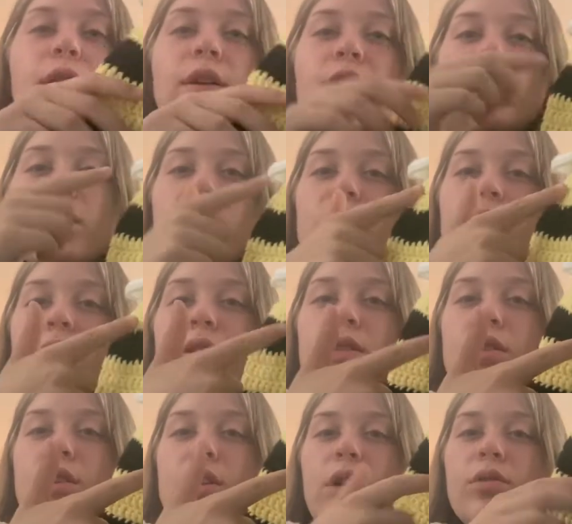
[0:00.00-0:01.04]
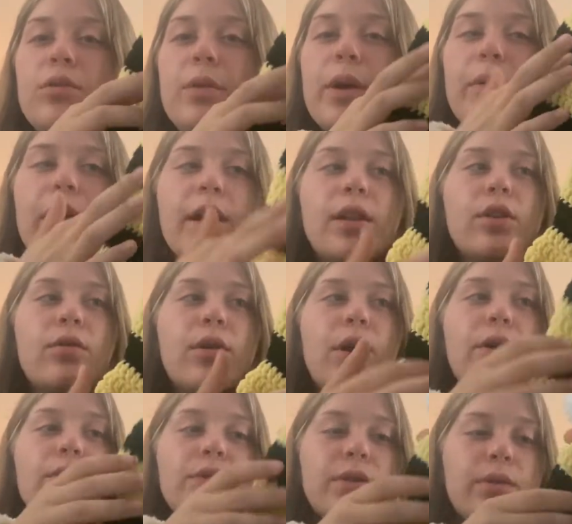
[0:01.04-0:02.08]
just, you know, doing regular
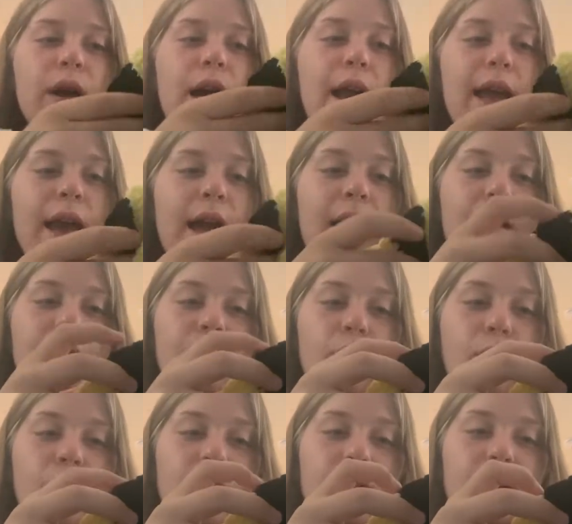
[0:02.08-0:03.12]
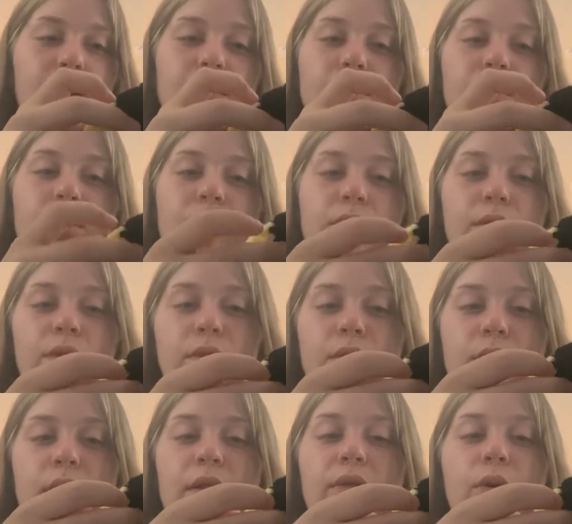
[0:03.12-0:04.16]
rows, I have 1, 2,
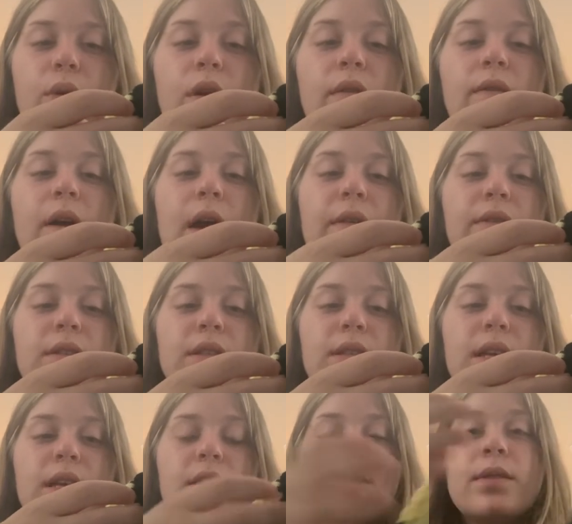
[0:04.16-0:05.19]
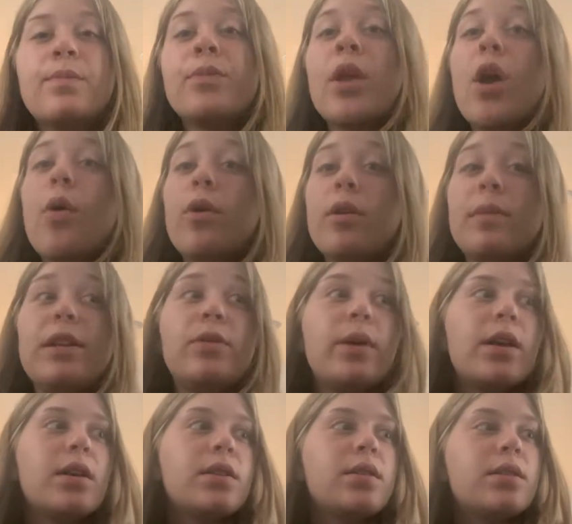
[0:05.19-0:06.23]
3, 4, 5, 6. We're going to be
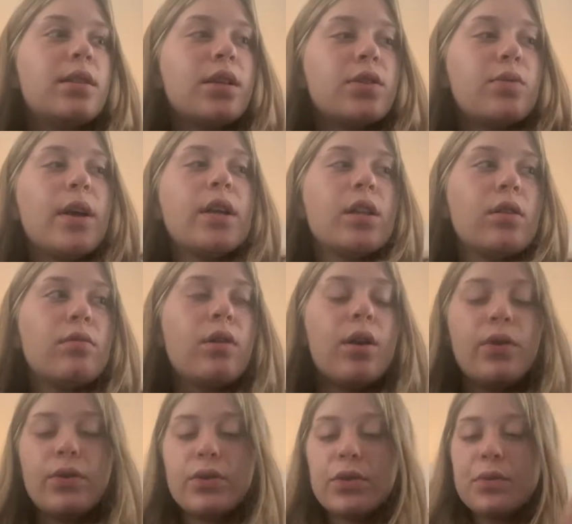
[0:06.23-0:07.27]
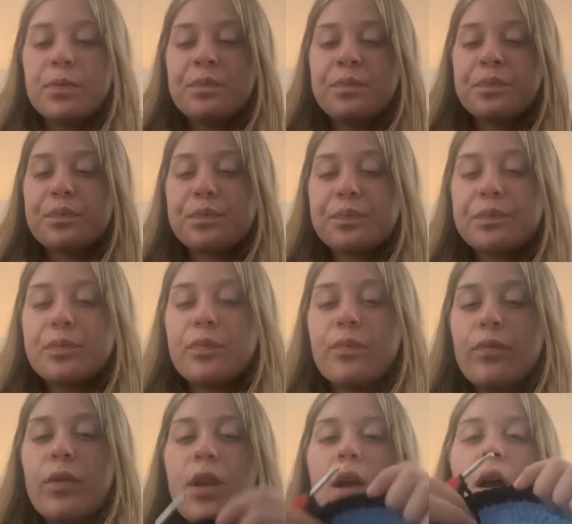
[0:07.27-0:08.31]
doing 6 regular rows,
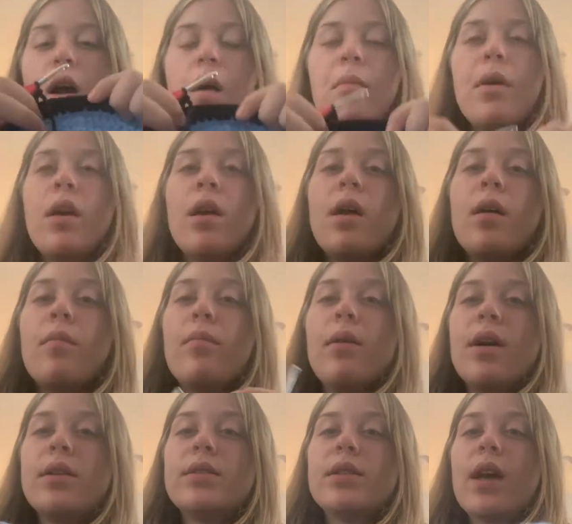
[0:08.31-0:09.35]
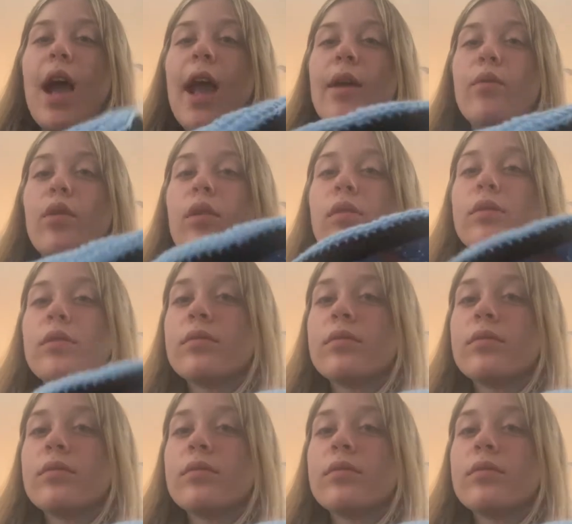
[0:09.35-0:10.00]
but I will